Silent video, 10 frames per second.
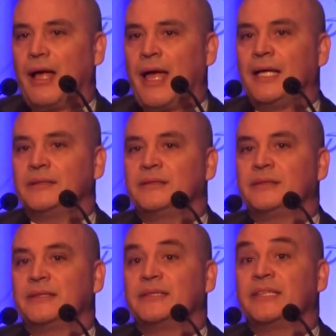and
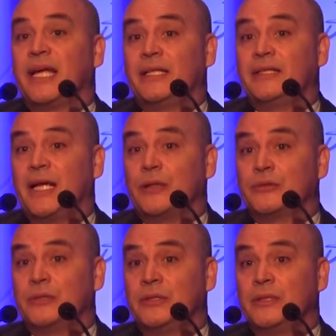
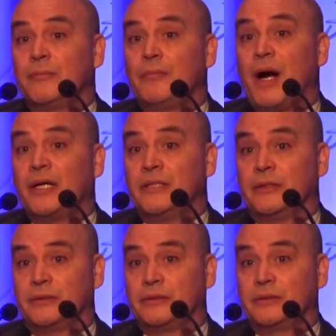10,000
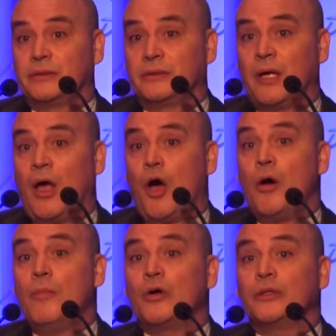partners.
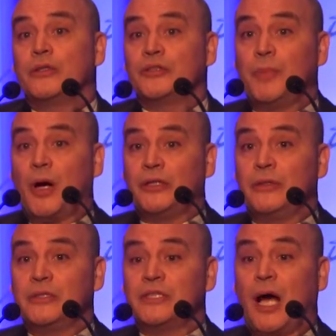Among those
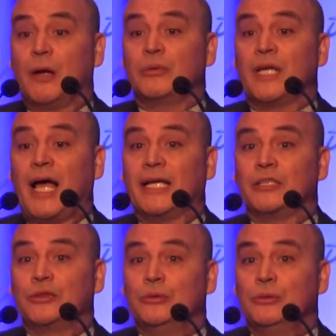partners, I would
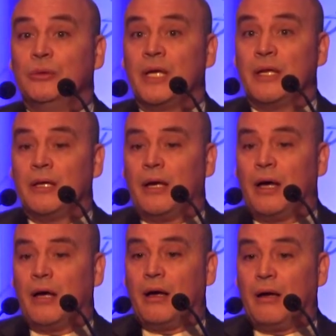like to
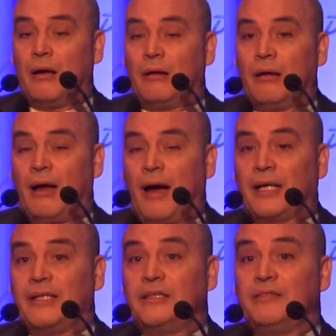
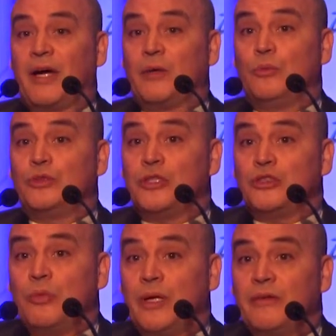identify
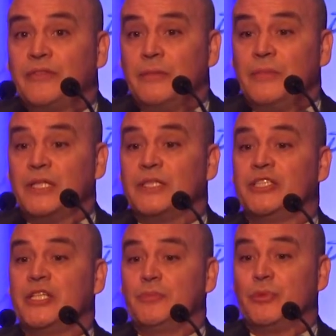just one of them,
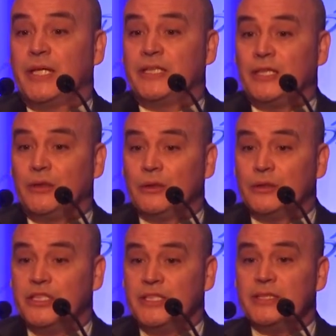Chipware
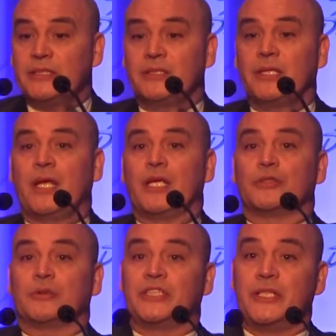Technologies.
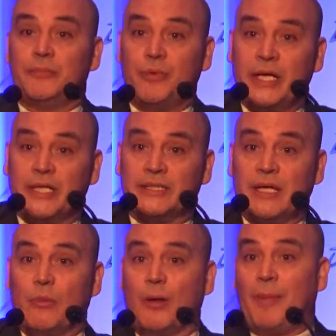So Chipware is
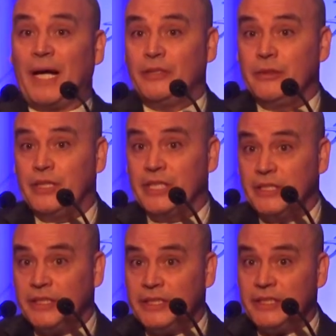our partner
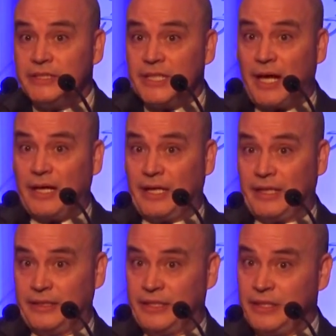here in India
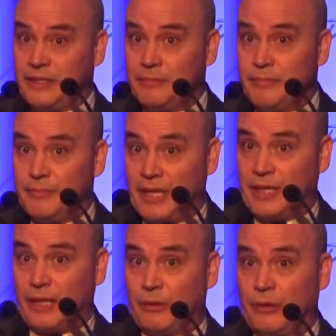and here in
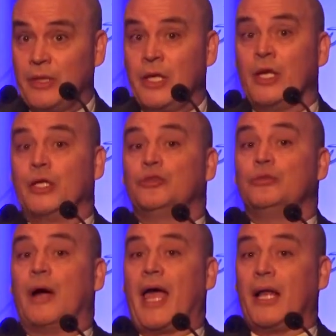Bangalore
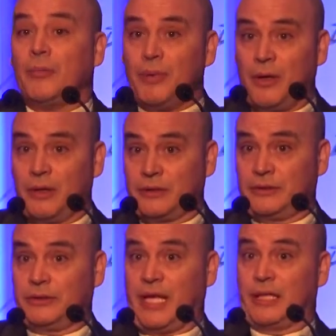to help
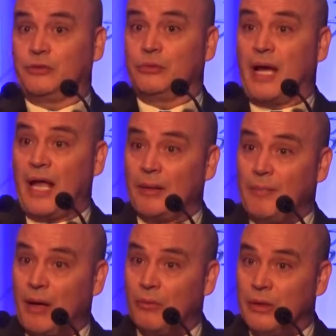us and to help
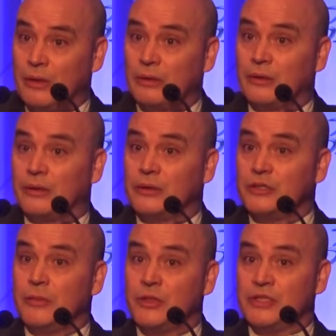our
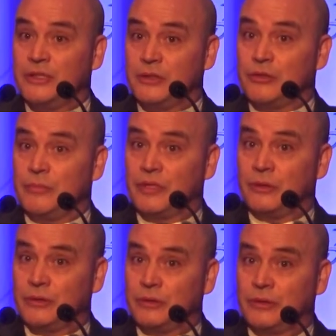customers in the
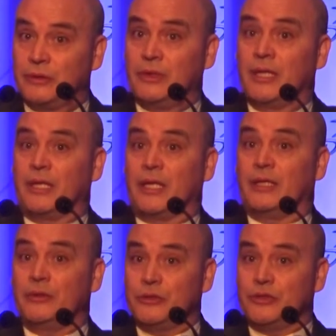semiconductor
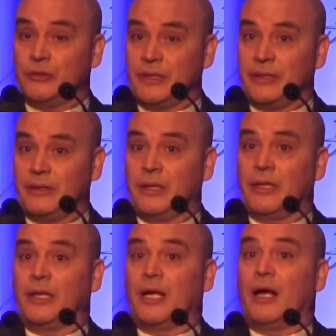industry
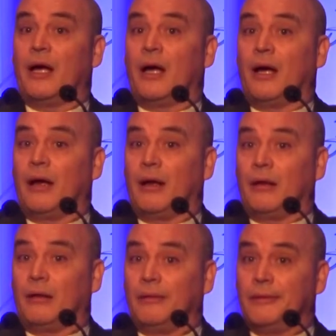
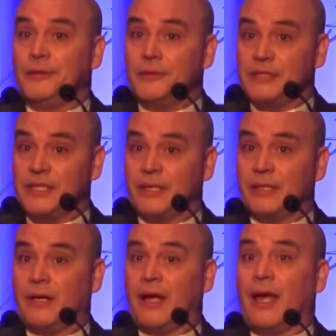
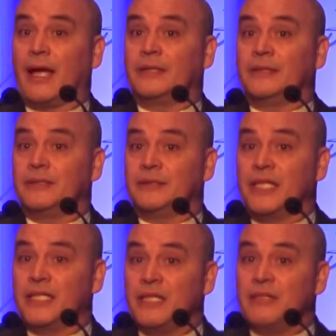using and
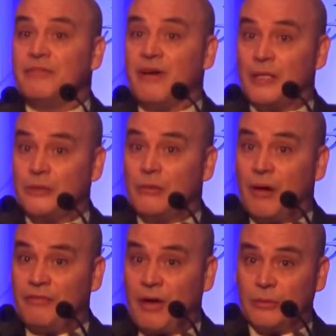taking value
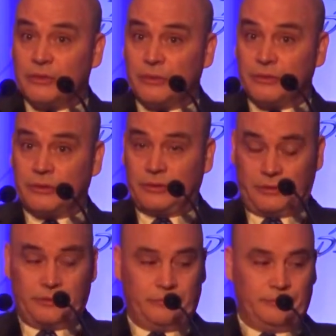of our solutions.